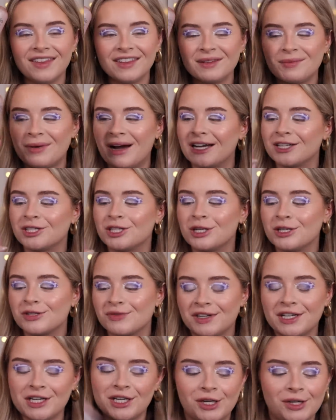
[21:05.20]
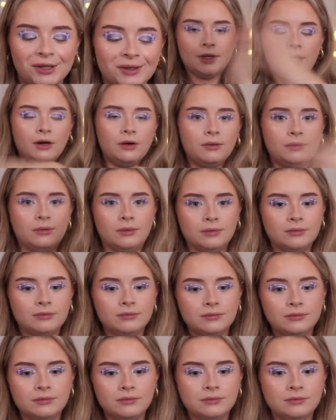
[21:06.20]
think the packaging is really cute. Oh!
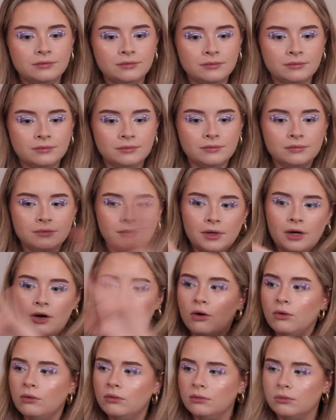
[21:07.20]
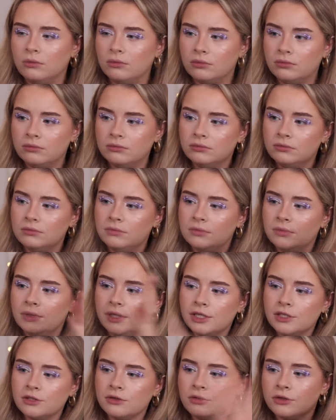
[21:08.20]
Oh!
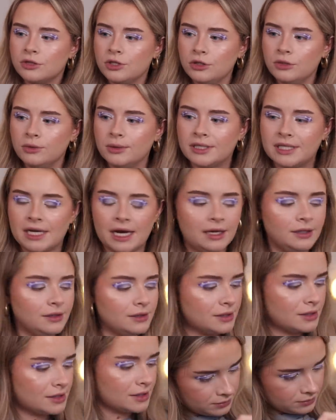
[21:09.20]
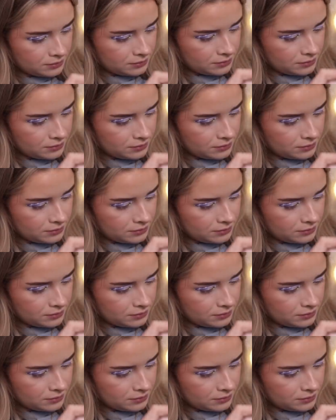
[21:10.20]
It's not too intense.